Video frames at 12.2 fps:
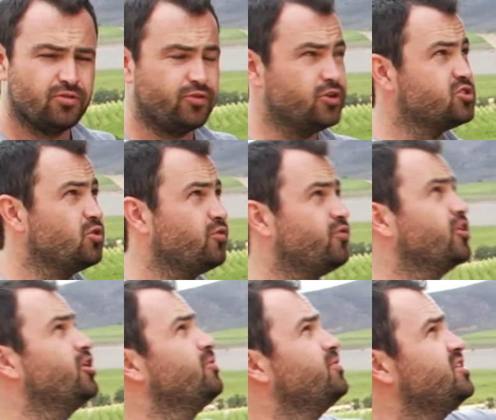First off
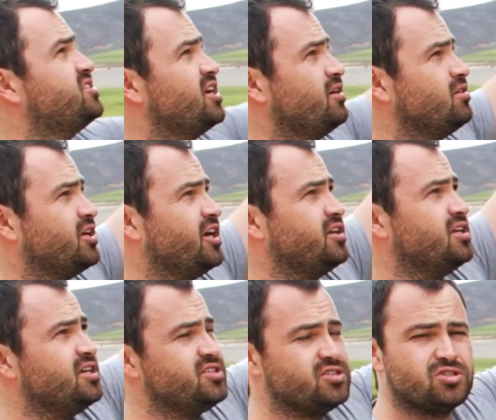though, the tailgate
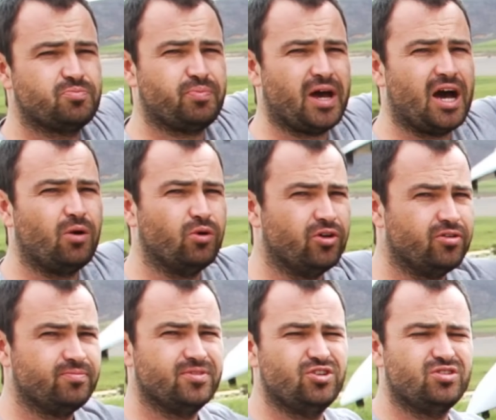isn't powered.
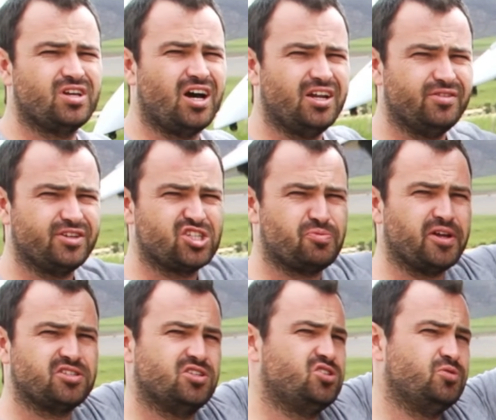You'd kind of
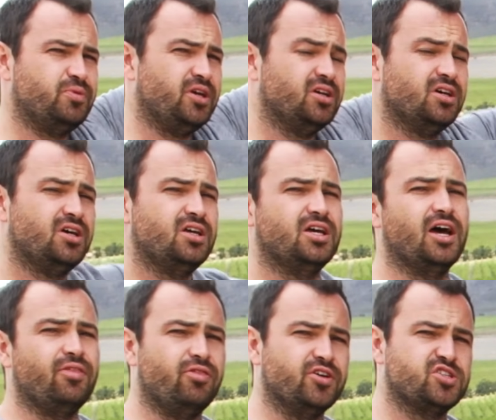expect it to be
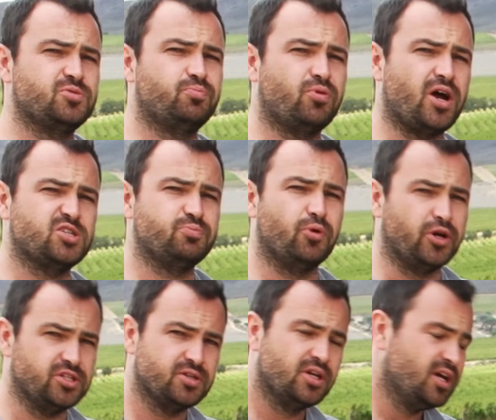at this price
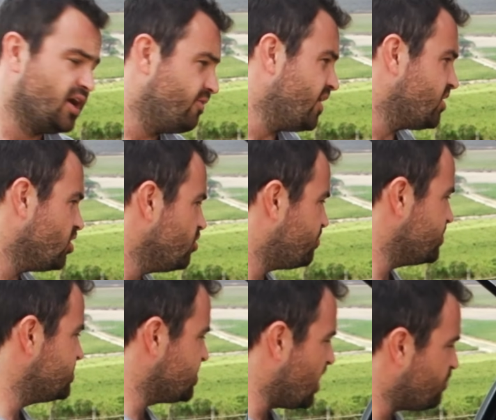point. And that
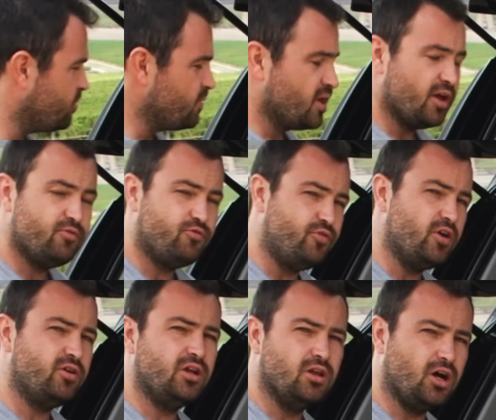opens up a
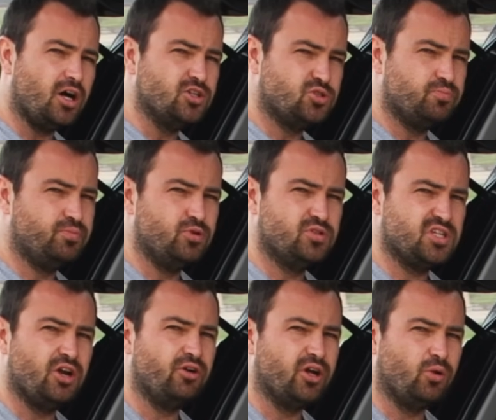very large boot
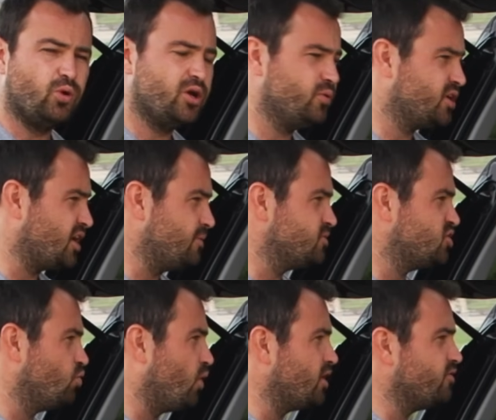area where we come to one